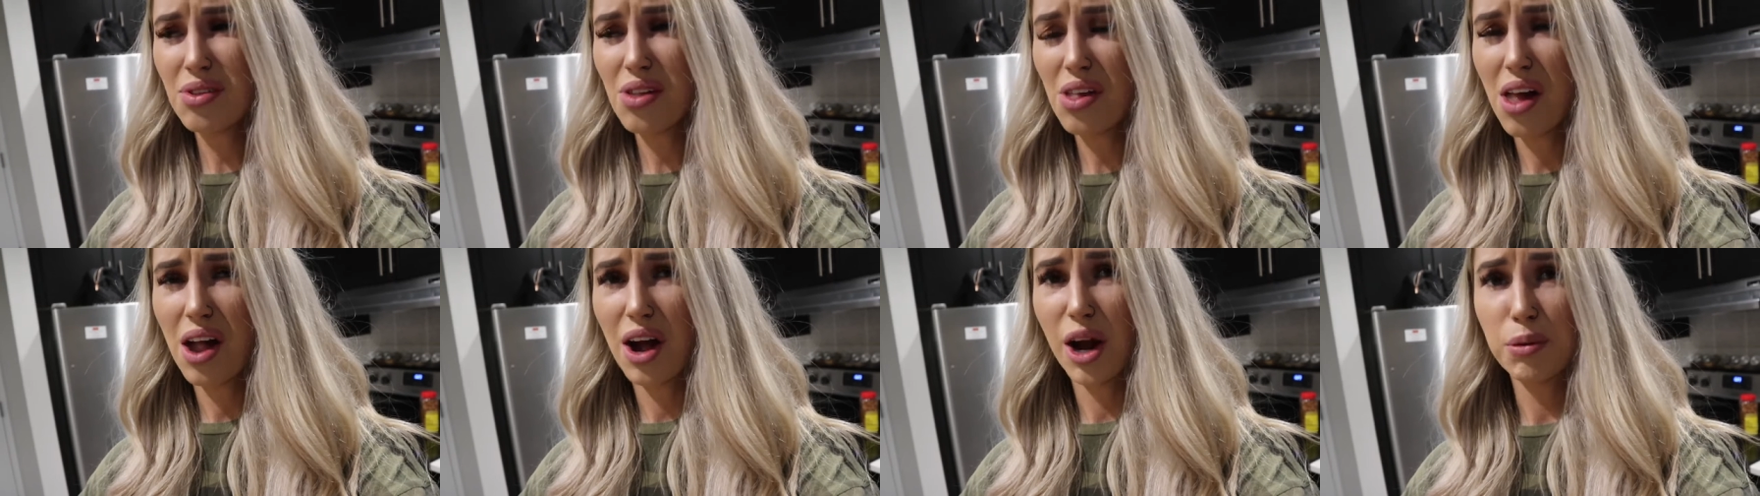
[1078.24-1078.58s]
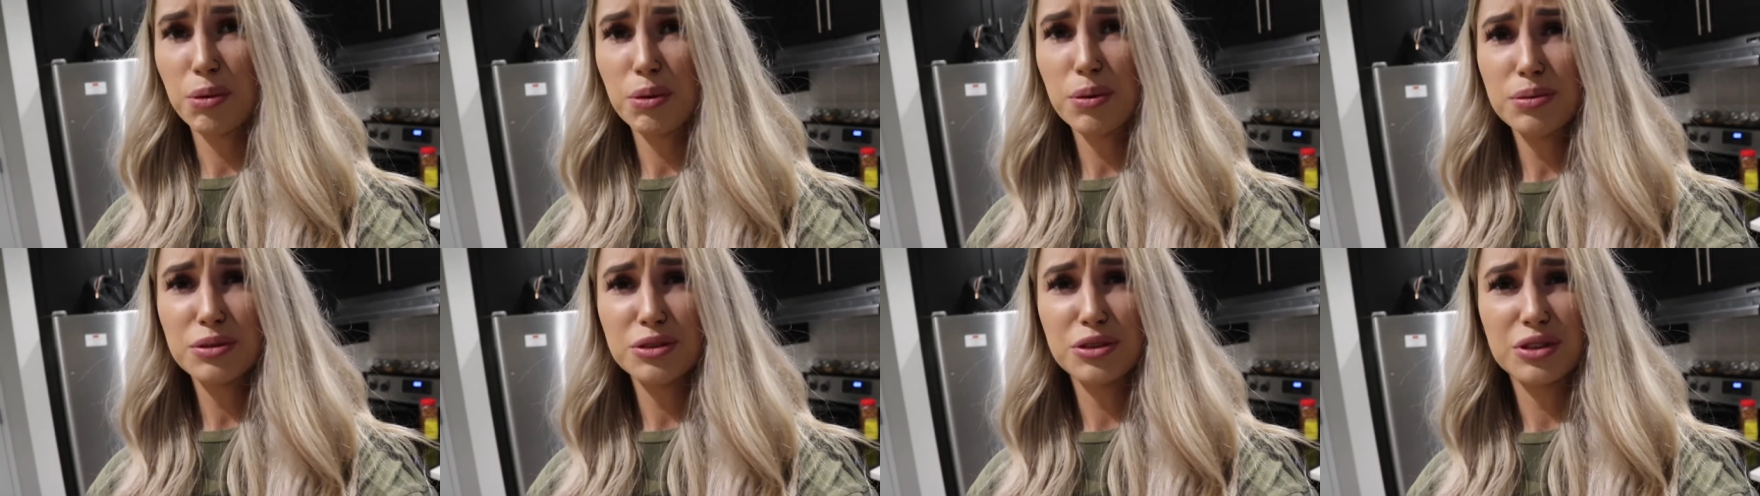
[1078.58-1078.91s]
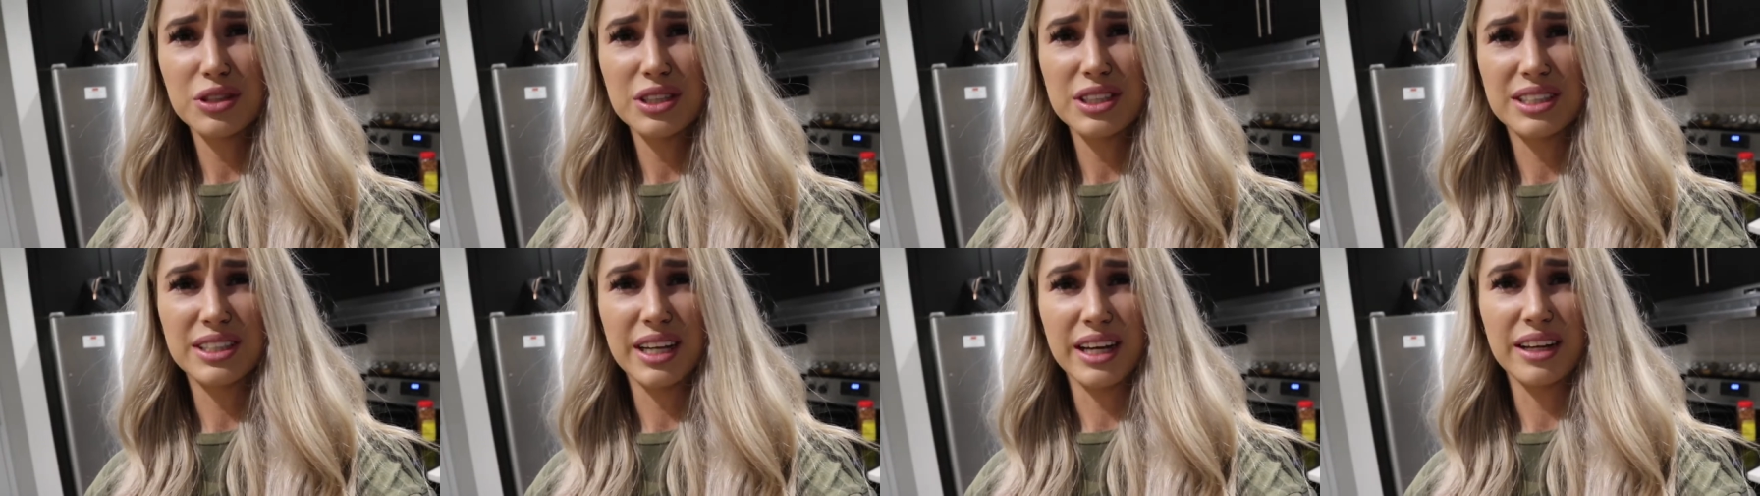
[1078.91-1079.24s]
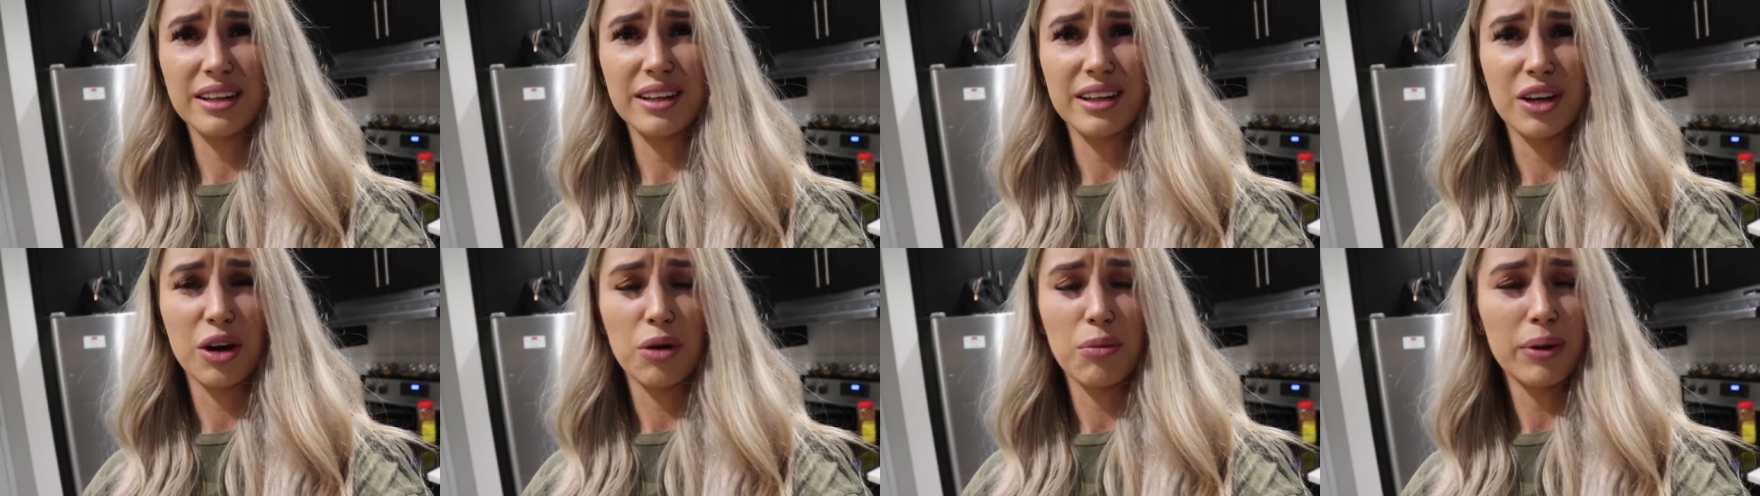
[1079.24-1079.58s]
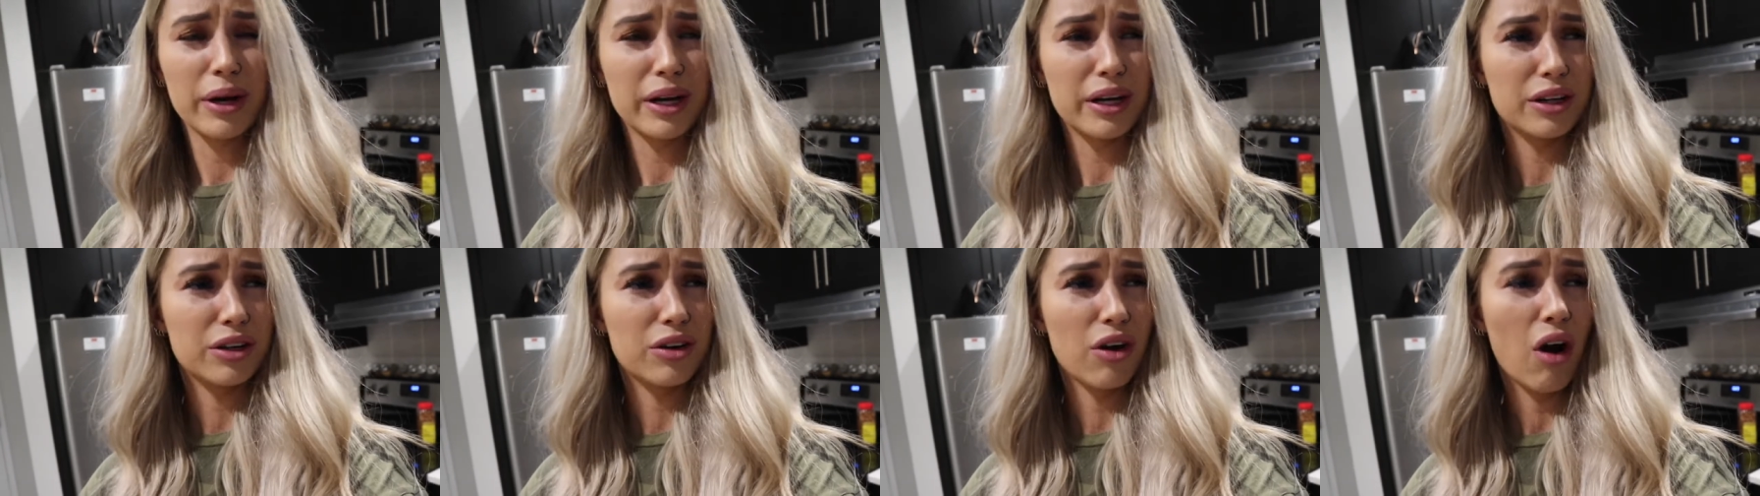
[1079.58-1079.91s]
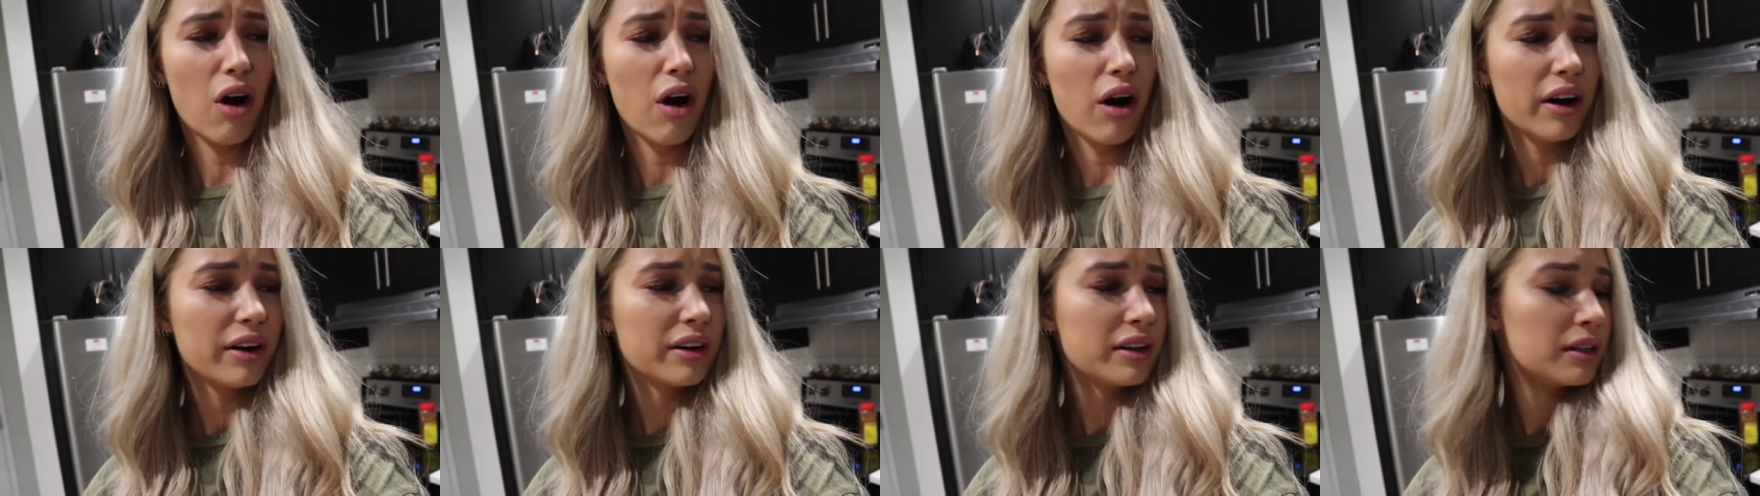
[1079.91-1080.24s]
how do people do this daily? Oh my
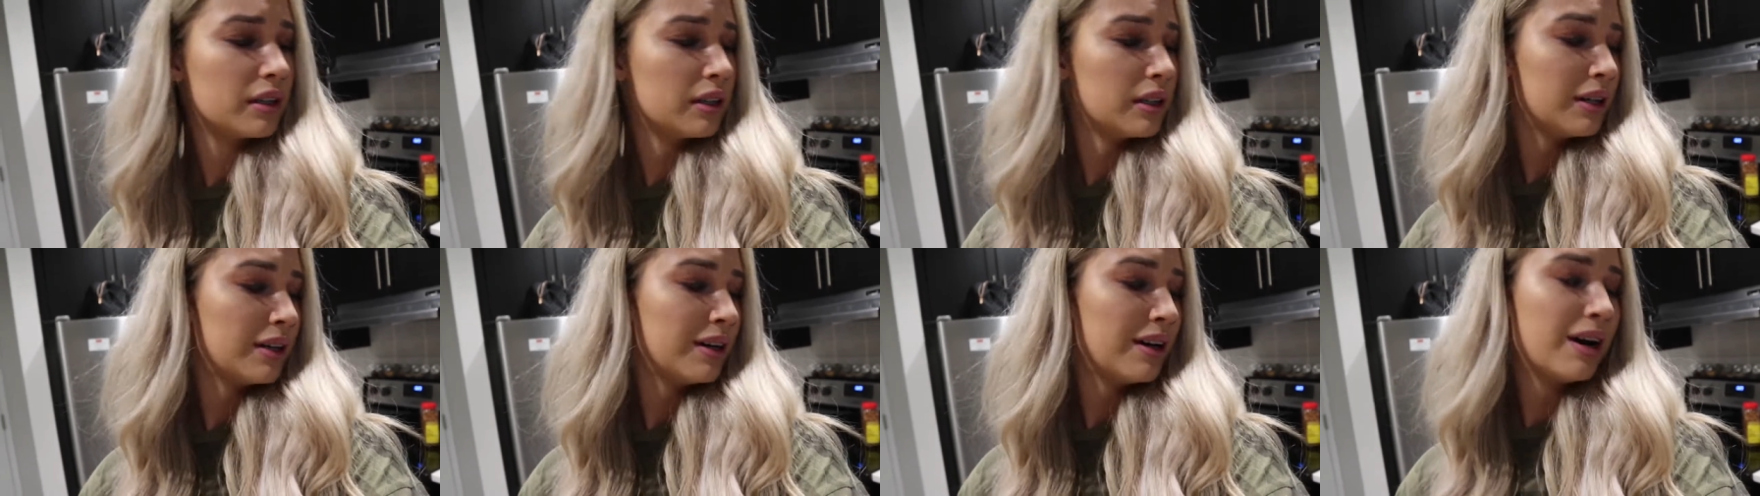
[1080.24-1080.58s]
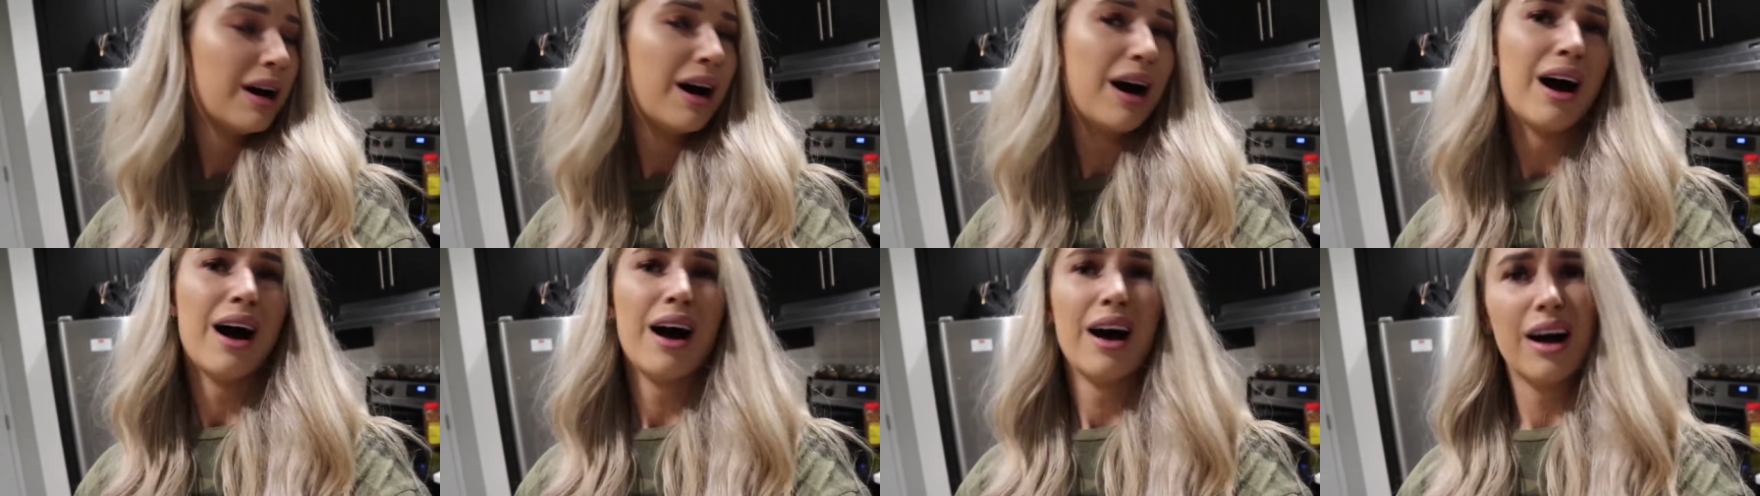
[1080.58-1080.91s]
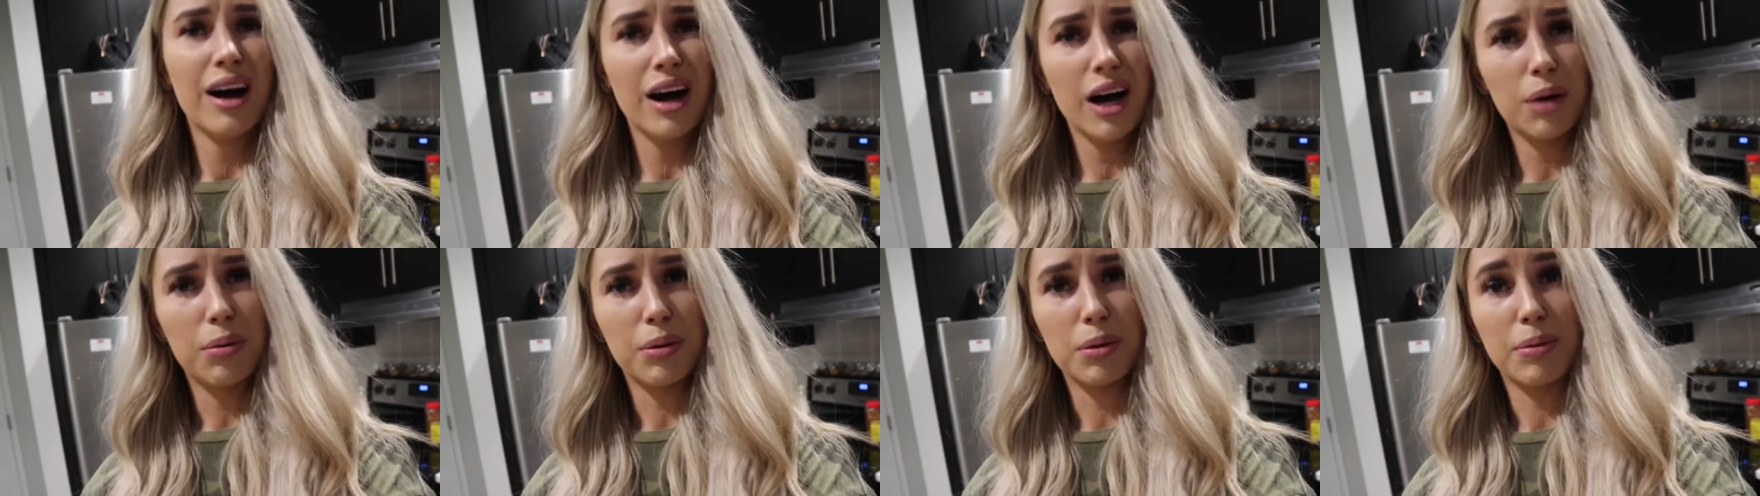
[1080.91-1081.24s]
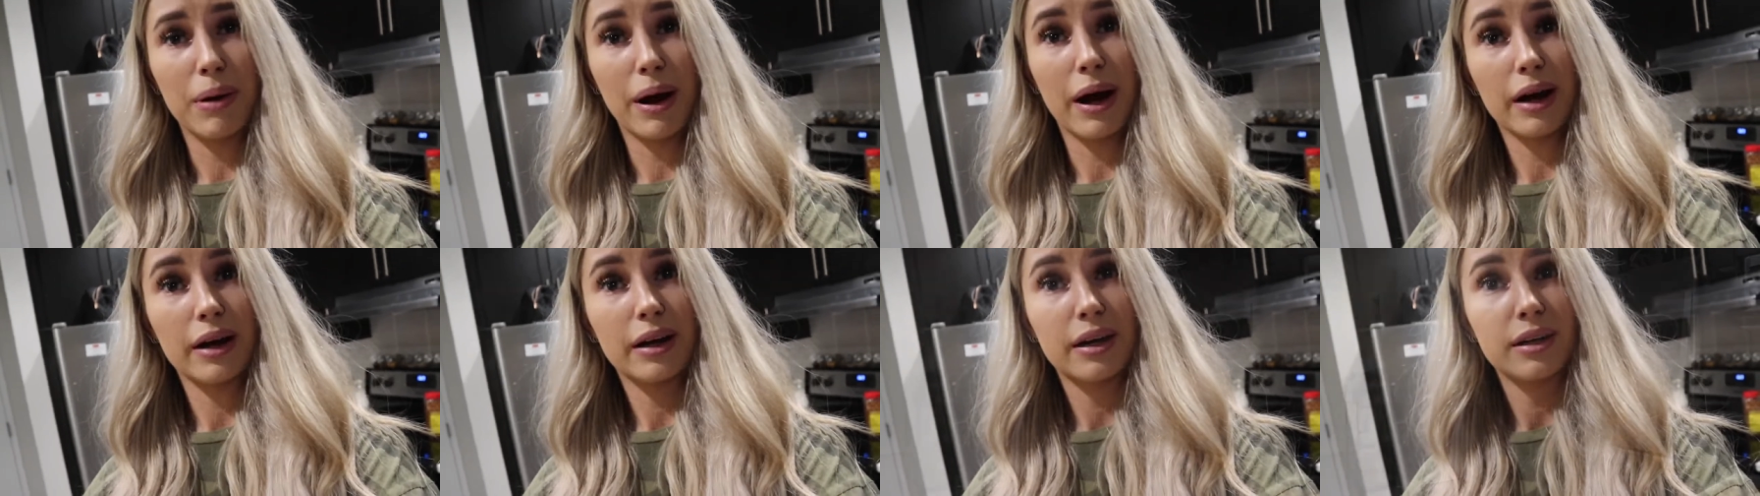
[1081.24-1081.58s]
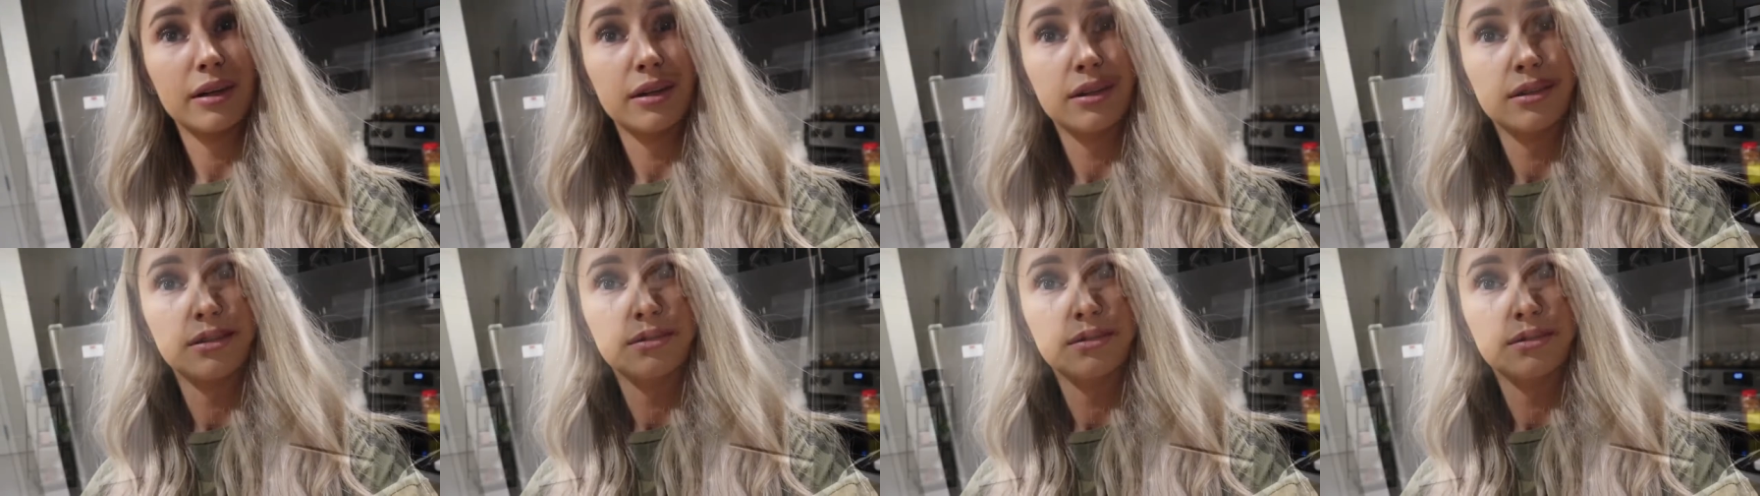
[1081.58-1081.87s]
God. I'll be back.